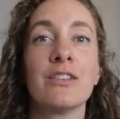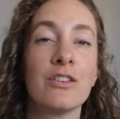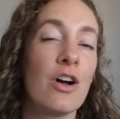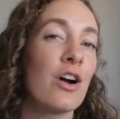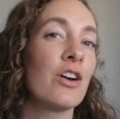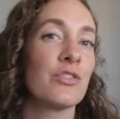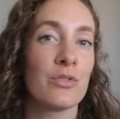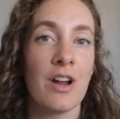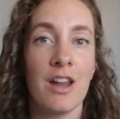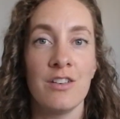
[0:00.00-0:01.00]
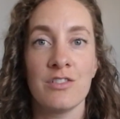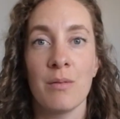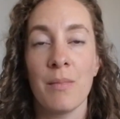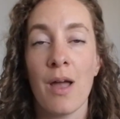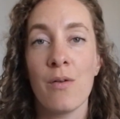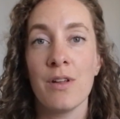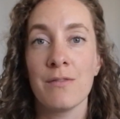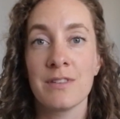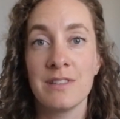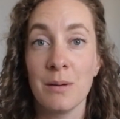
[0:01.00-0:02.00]
large range amount
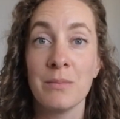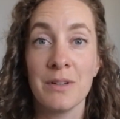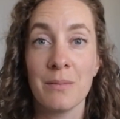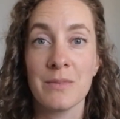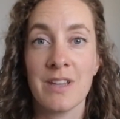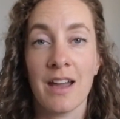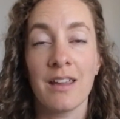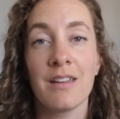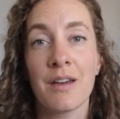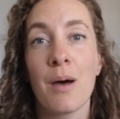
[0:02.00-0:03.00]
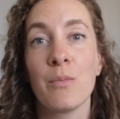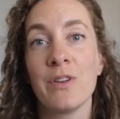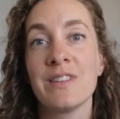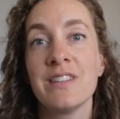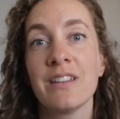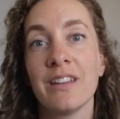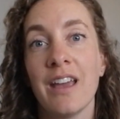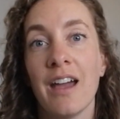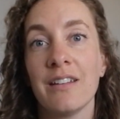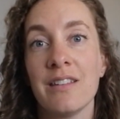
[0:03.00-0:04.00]
of symptoms that can come with
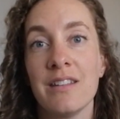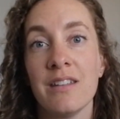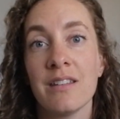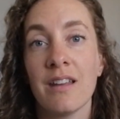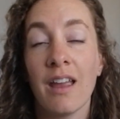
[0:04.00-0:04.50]
celiac disease